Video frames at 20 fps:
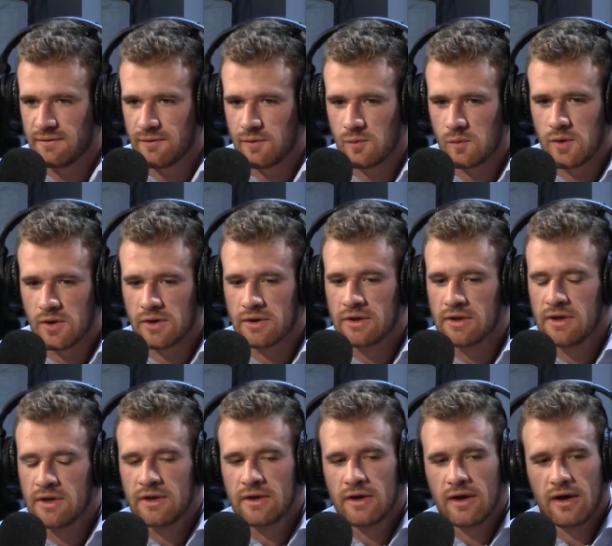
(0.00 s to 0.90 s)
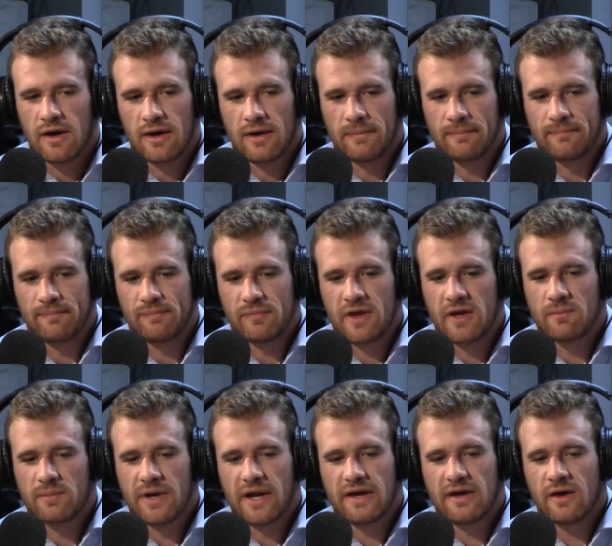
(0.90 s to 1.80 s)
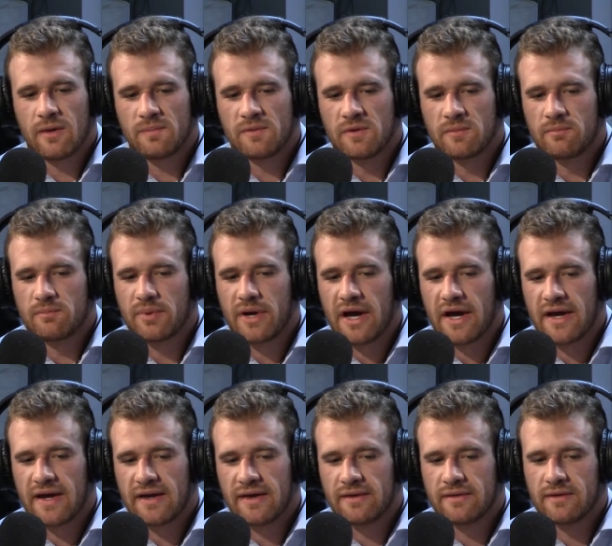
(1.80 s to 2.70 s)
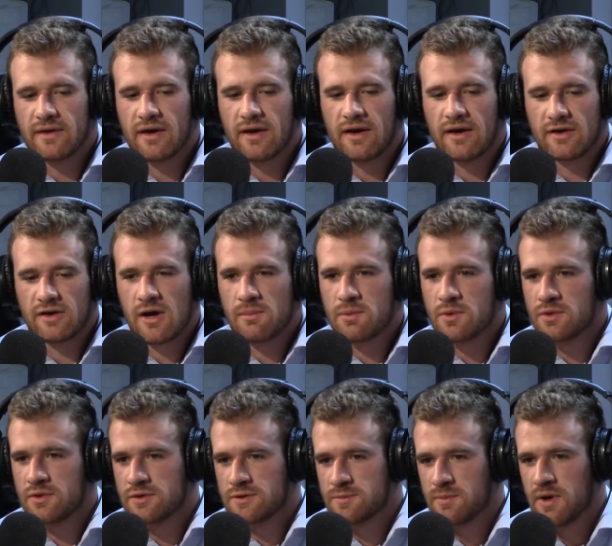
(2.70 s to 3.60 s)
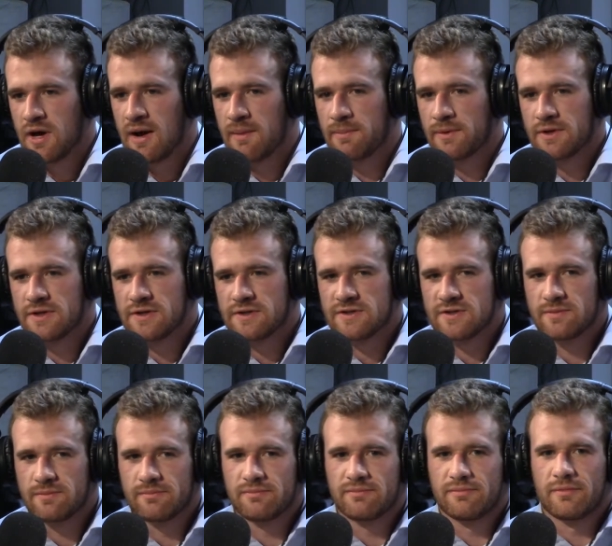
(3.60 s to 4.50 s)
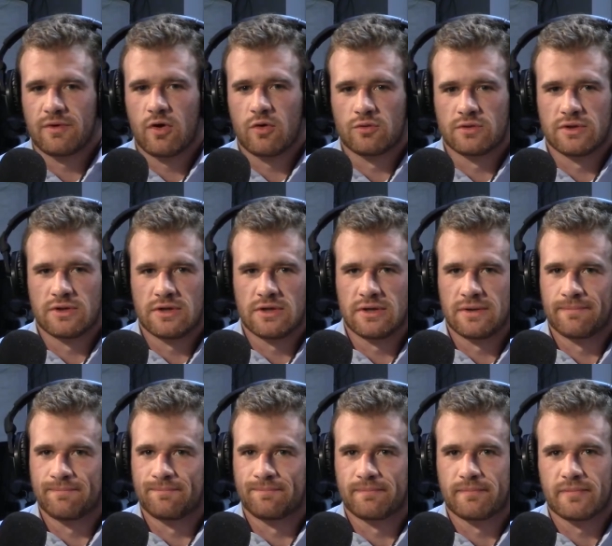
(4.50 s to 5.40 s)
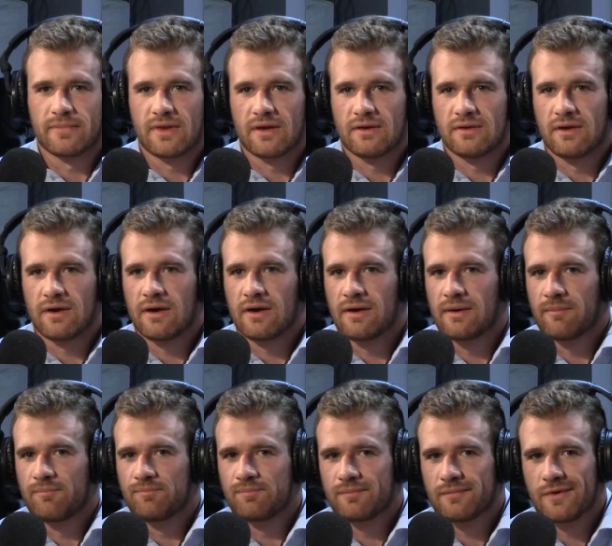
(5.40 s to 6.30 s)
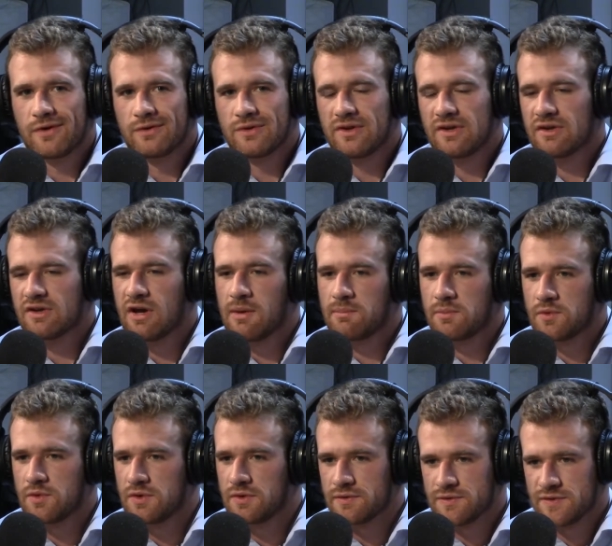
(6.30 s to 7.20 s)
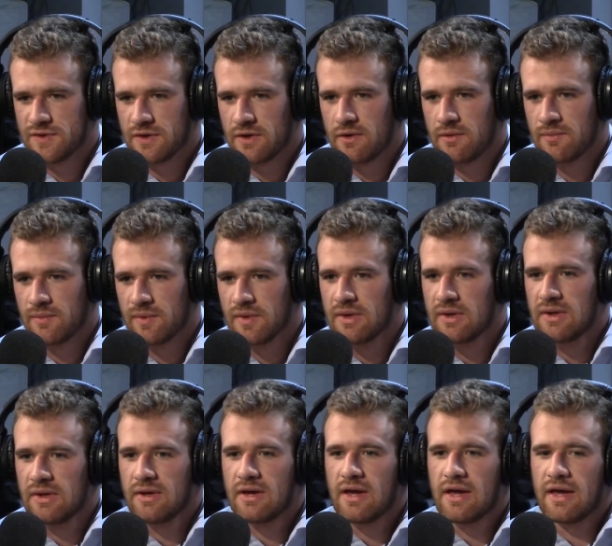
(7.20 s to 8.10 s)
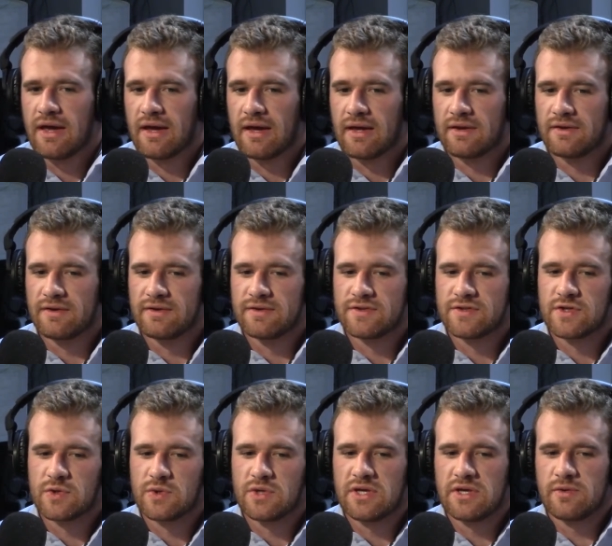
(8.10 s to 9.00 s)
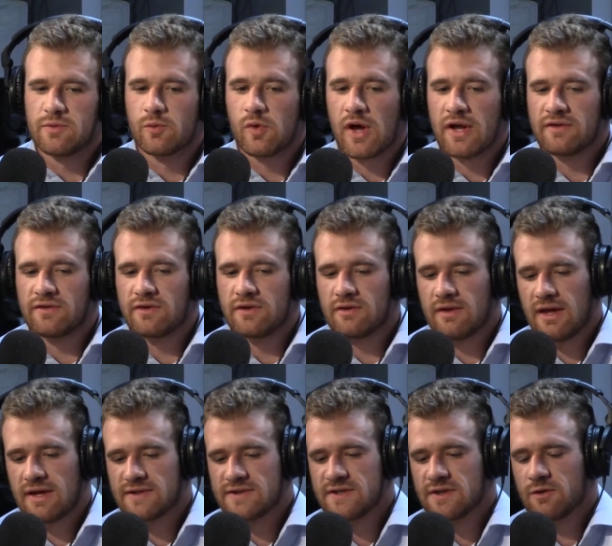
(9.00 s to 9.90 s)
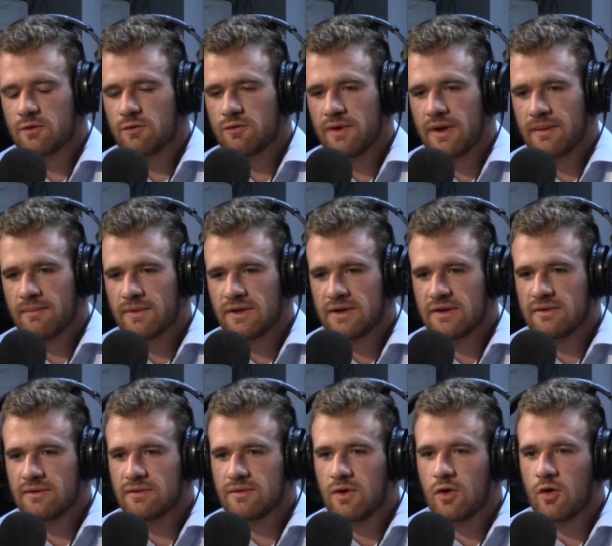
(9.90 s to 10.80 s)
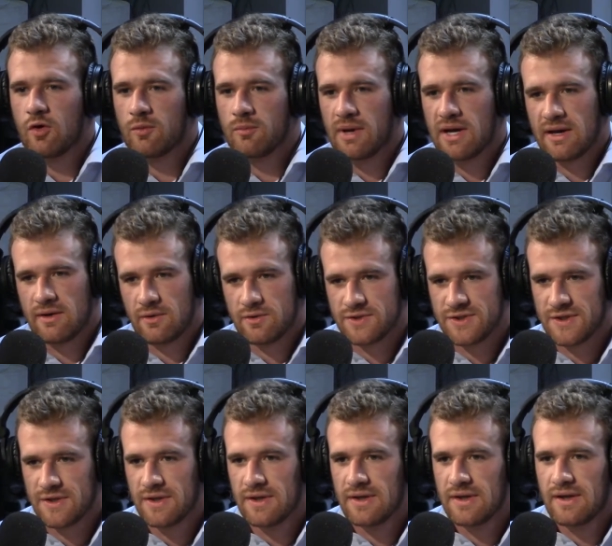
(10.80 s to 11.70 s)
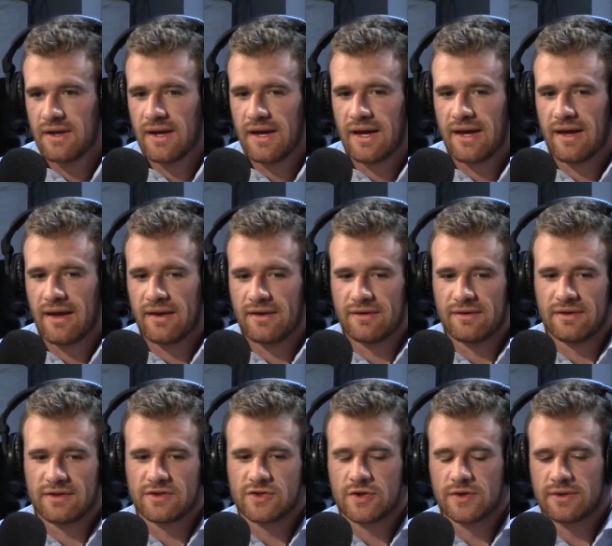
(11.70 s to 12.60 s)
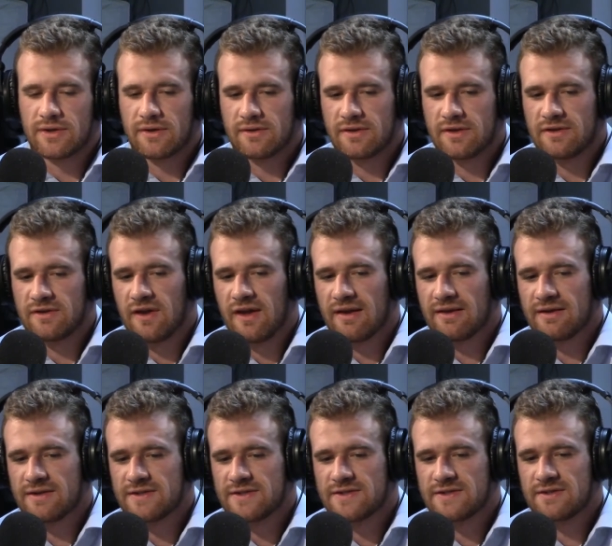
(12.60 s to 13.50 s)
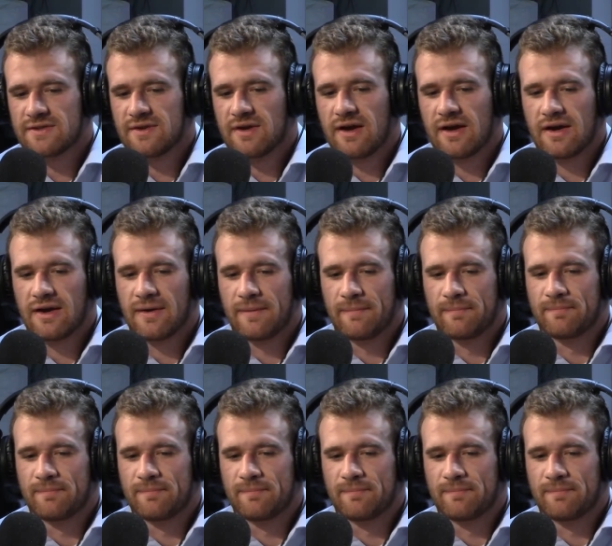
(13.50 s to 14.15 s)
work. Um, but I helped him buy a couple of those properties only, um, only a couple years ago. And so he rented that single family home out, and turned out the tenants, um,